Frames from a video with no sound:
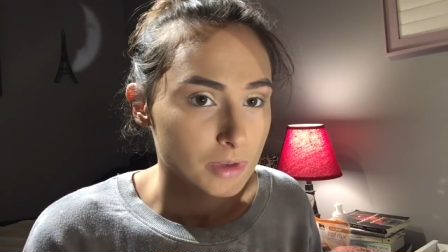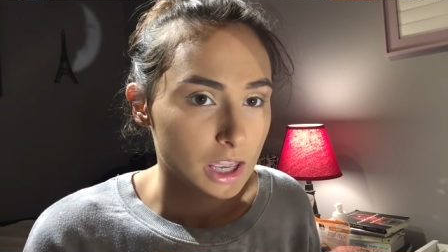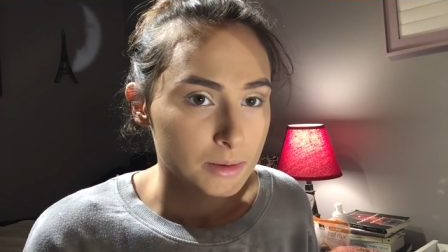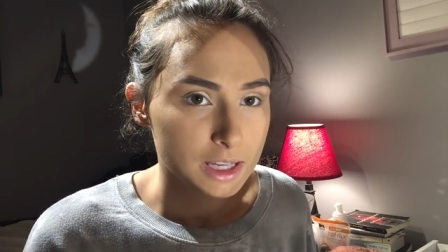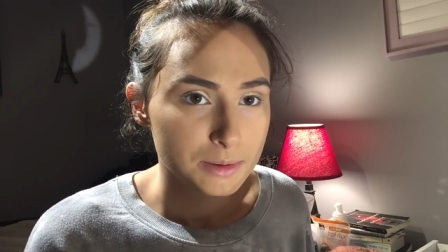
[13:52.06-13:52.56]

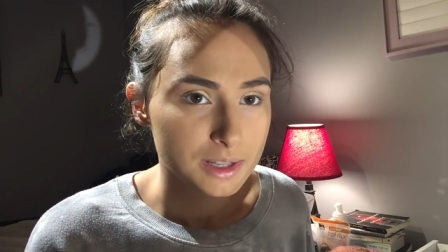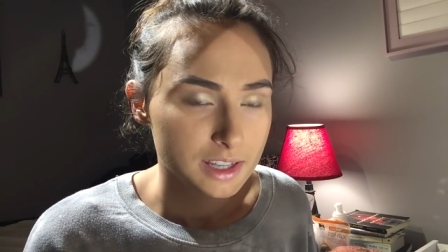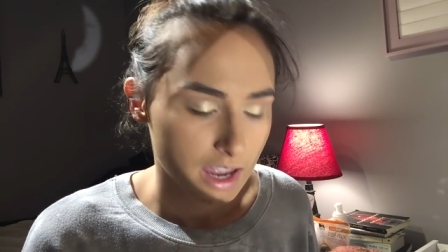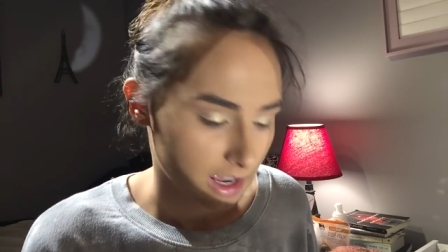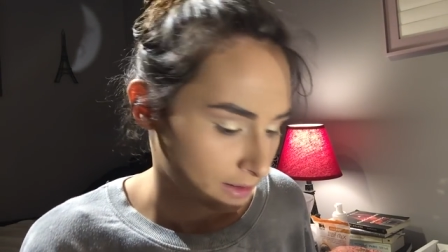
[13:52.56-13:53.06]
kind of makes me
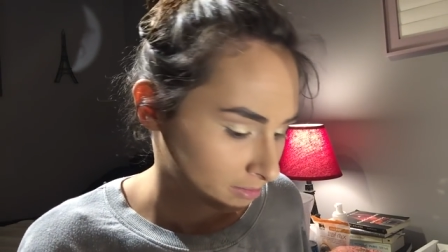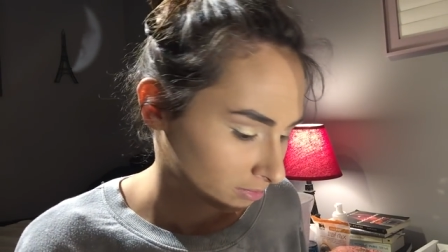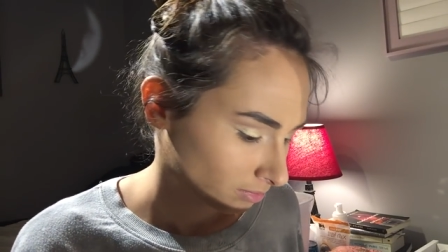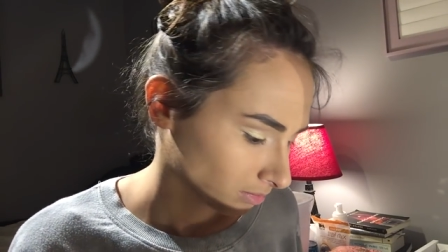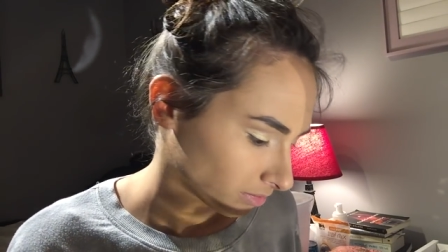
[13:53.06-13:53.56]
sad.
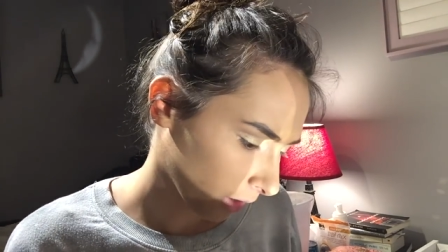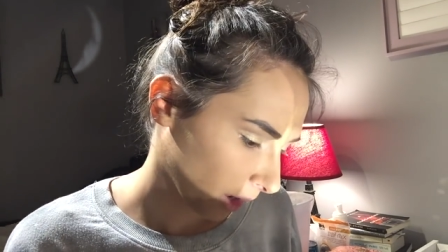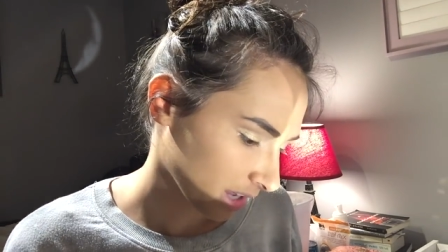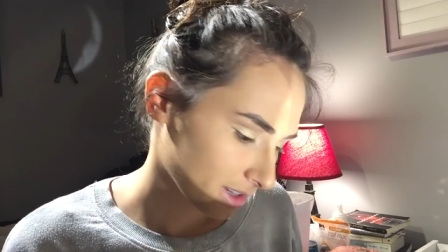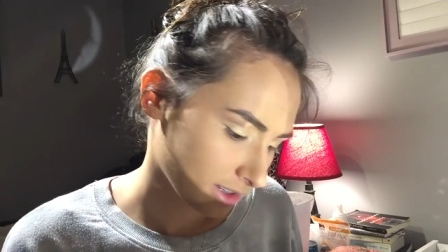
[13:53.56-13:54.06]

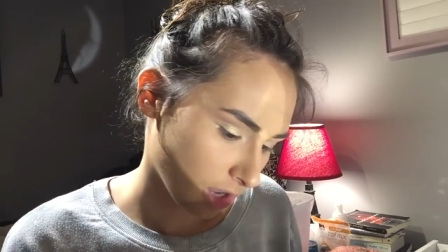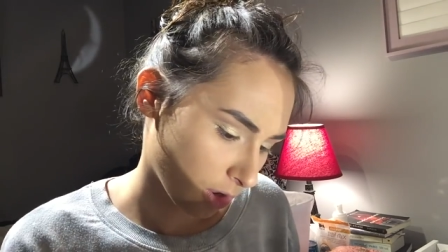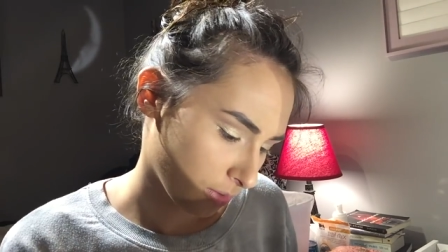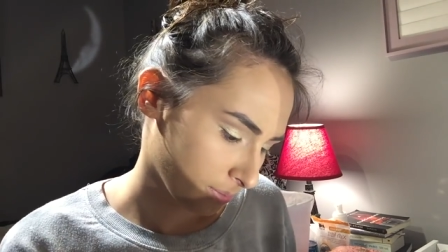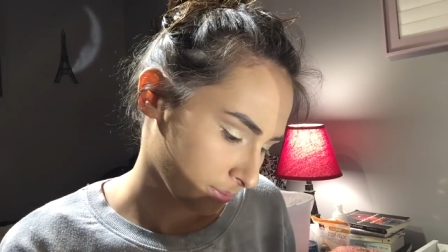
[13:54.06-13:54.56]
Okay,
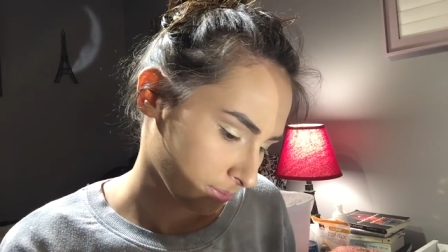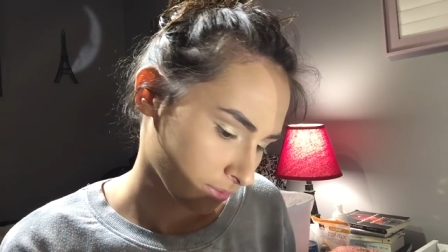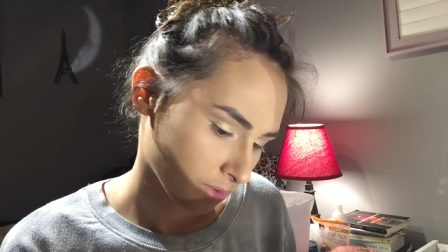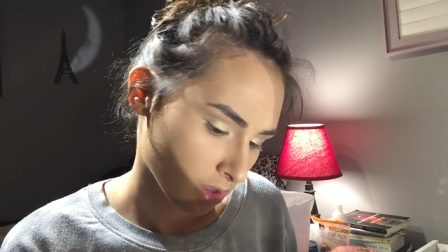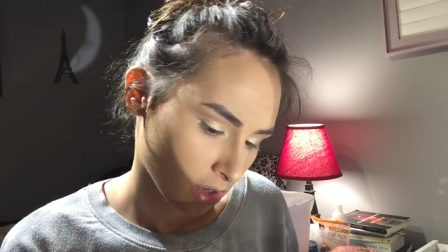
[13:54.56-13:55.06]
so
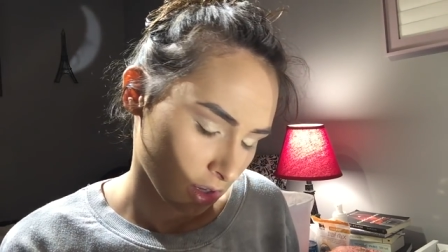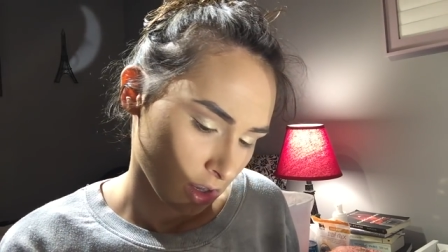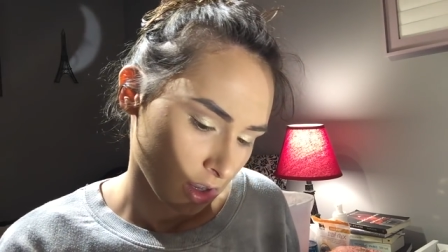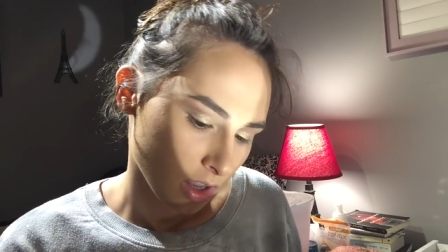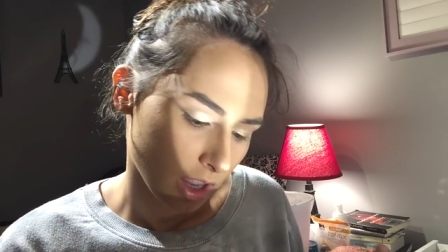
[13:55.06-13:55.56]

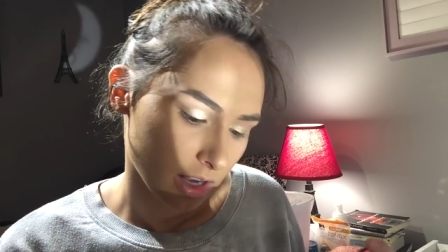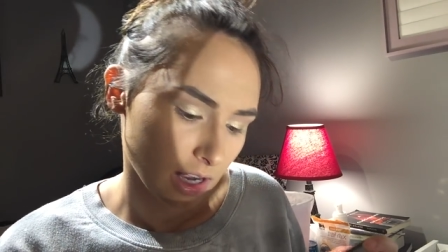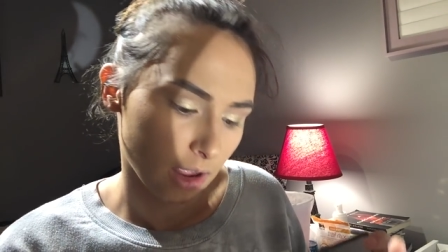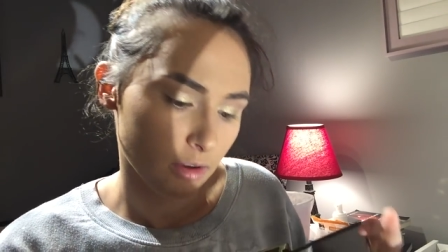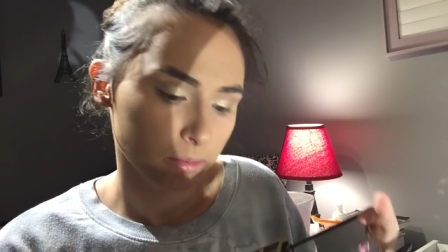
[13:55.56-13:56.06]

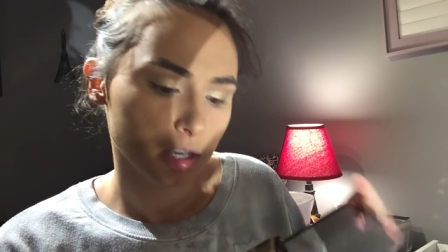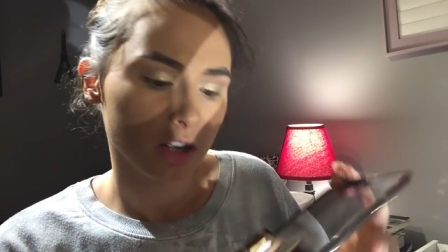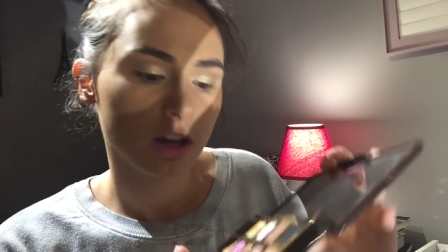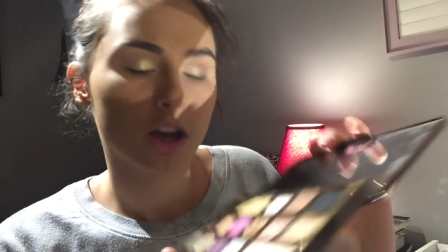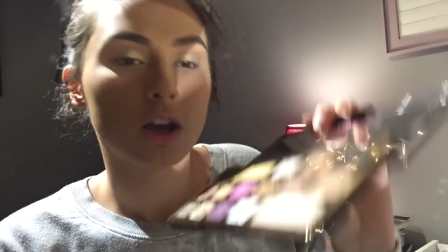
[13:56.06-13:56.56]
now I'm
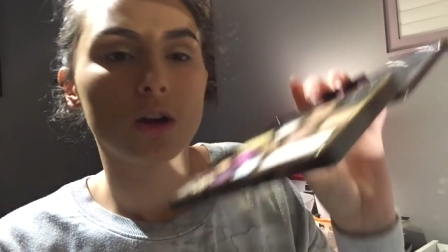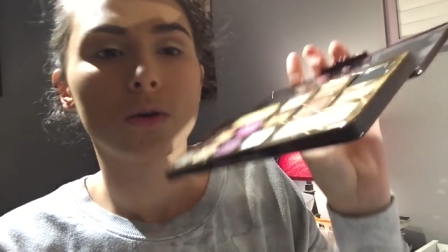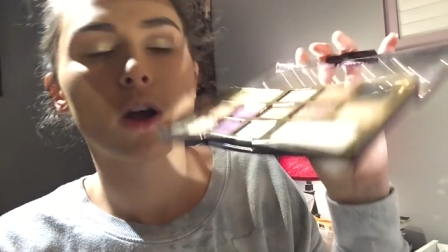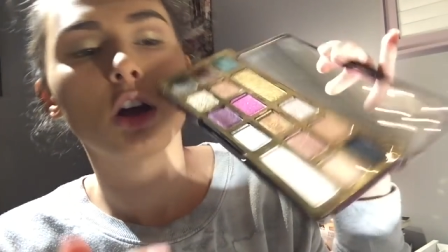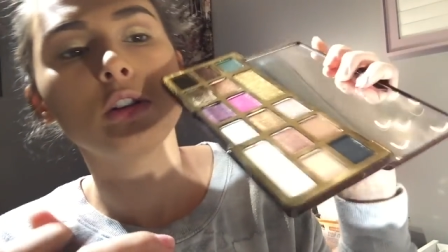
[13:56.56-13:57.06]
going to go
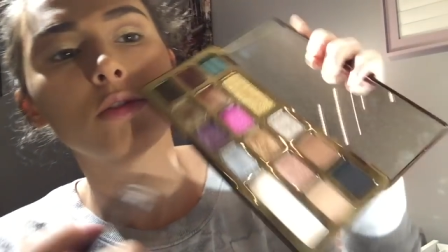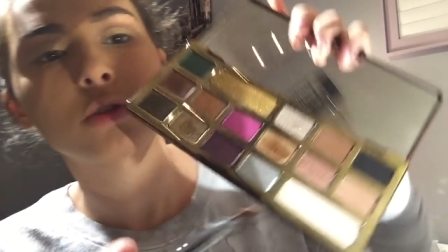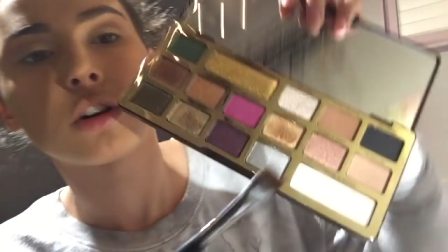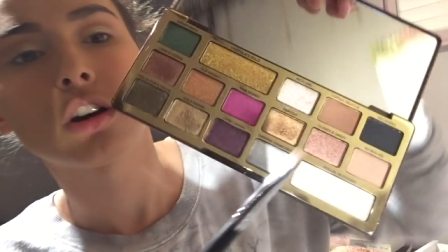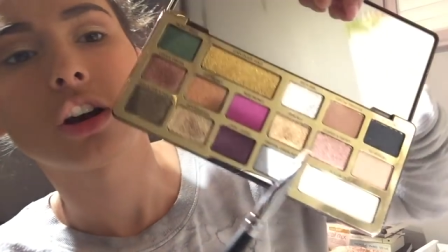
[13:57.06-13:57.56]

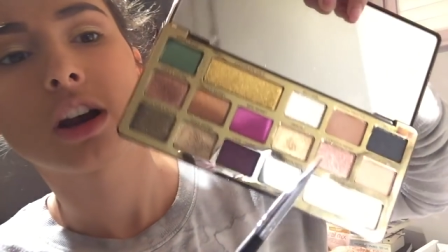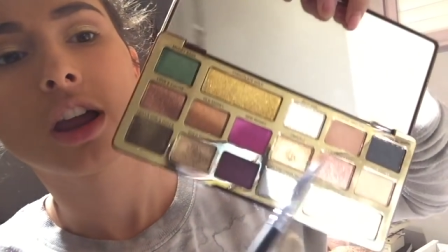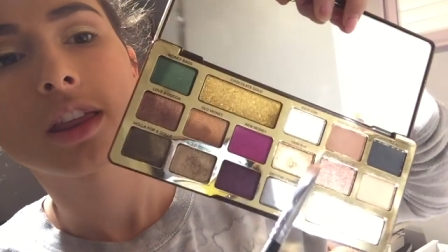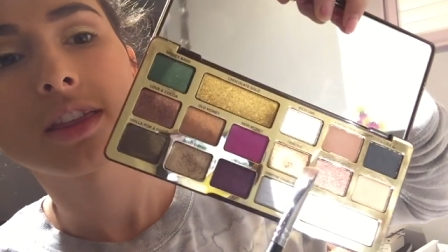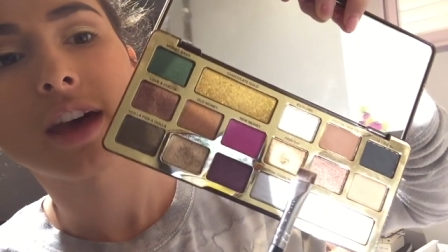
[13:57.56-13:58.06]
over
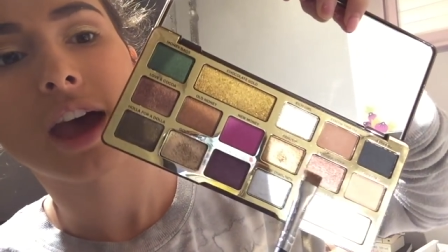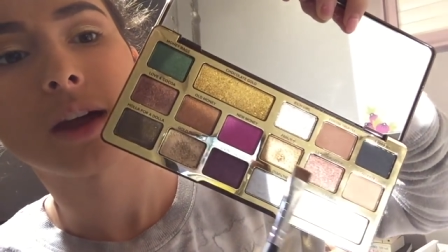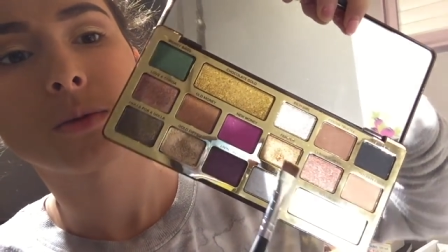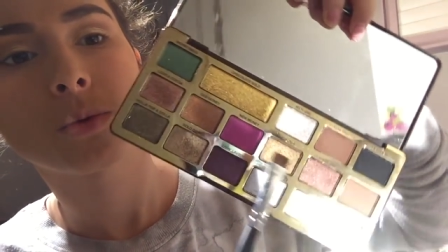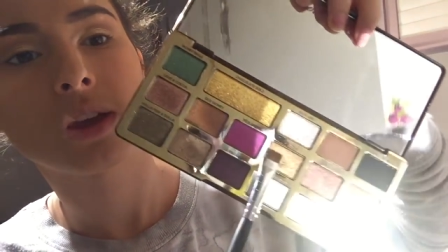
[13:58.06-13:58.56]

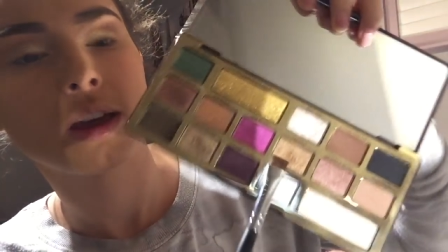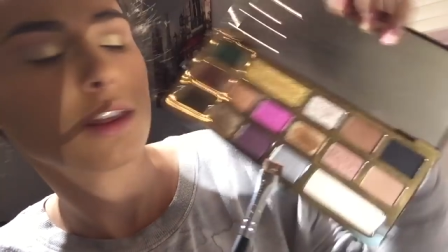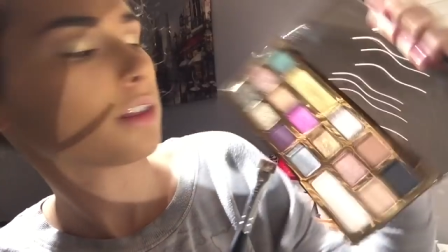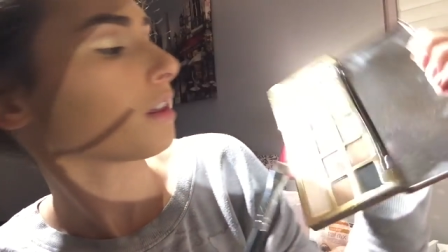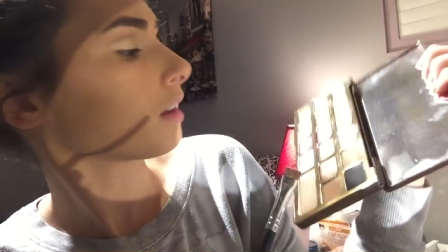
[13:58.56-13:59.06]
that
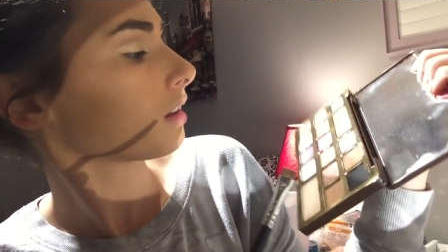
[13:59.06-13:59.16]
with